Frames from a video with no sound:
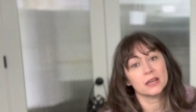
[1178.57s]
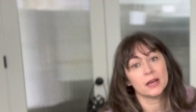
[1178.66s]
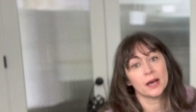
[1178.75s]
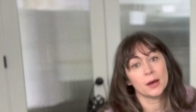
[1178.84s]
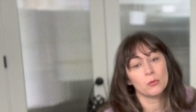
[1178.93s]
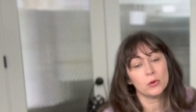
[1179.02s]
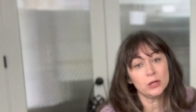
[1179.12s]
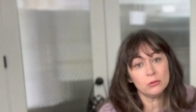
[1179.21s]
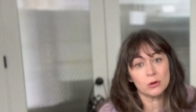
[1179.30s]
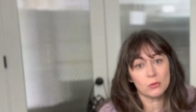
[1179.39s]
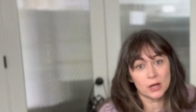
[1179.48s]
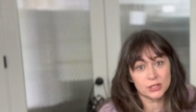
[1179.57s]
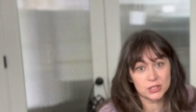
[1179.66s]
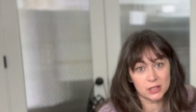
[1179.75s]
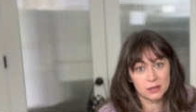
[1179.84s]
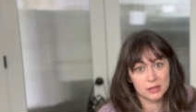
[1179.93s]
when you were
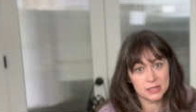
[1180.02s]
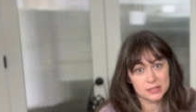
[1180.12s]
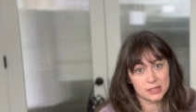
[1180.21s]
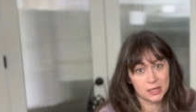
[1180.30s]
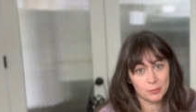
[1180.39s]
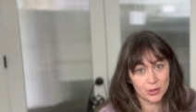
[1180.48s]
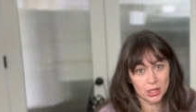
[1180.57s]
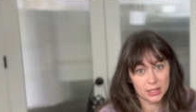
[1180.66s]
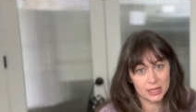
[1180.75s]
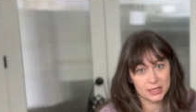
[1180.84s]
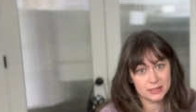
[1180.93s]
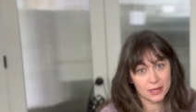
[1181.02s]
watching these knitting podcasts,